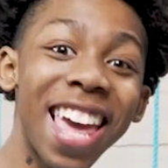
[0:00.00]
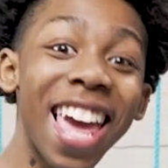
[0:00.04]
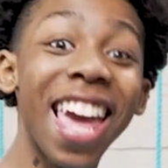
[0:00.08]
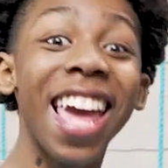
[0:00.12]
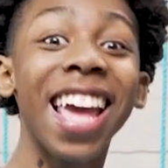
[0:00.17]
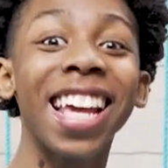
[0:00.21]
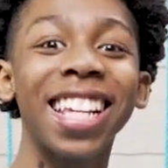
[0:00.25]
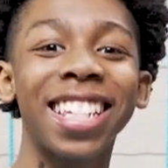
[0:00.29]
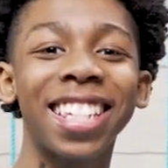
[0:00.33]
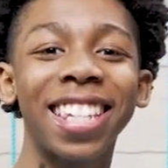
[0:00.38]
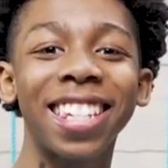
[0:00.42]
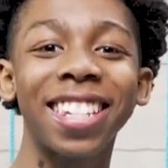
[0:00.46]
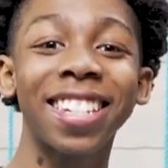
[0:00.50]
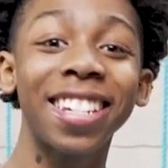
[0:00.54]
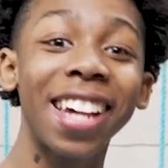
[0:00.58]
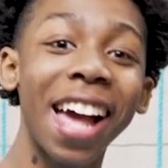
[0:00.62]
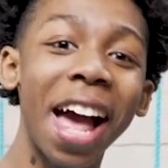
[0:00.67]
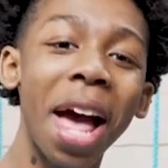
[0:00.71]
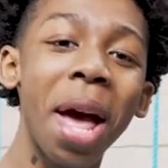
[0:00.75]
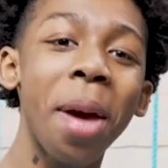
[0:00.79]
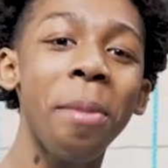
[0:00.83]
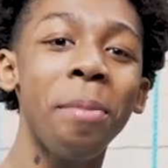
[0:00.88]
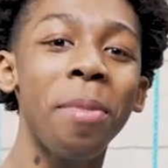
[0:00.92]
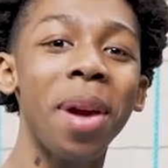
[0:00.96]
Yes,
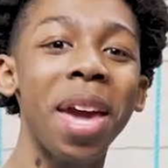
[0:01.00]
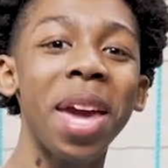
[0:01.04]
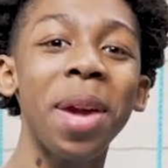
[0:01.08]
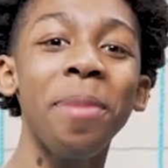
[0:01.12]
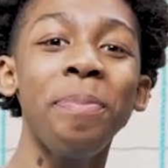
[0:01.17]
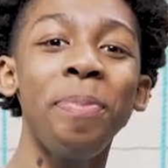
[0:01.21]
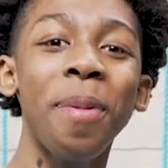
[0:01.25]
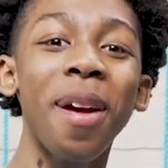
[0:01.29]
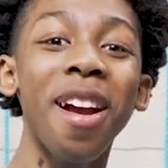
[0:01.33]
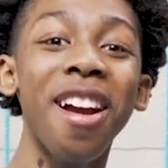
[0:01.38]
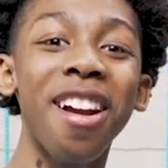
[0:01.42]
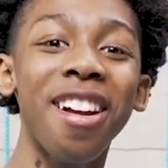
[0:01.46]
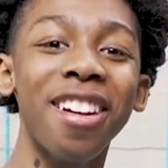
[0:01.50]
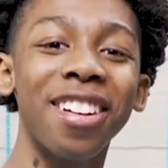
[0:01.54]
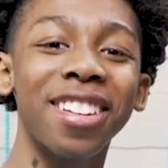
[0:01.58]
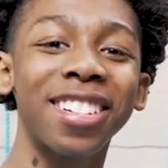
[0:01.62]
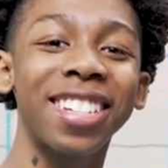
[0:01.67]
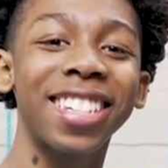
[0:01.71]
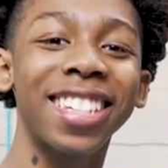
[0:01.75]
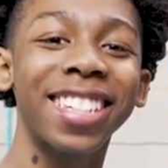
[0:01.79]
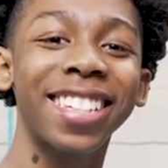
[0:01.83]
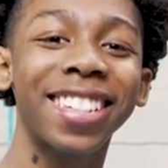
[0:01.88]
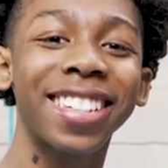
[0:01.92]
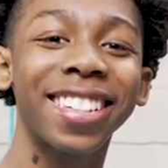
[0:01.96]
God made
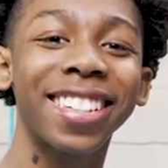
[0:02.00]
birds.